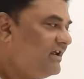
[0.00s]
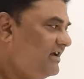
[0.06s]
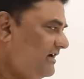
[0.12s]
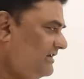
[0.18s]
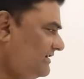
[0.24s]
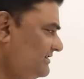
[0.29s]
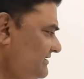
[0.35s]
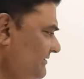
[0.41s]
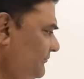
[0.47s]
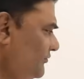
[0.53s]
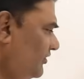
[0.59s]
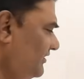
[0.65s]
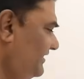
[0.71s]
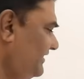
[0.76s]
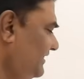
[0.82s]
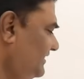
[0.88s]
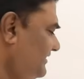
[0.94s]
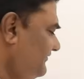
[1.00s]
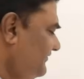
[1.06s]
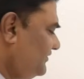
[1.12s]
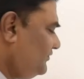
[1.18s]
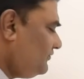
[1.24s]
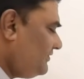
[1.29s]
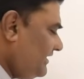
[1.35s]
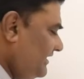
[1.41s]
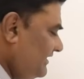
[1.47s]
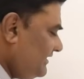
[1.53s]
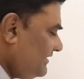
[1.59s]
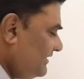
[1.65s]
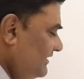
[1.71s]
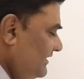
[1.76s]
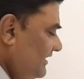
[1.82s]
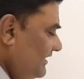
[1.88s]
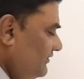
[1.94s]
And asymptotically, when you take,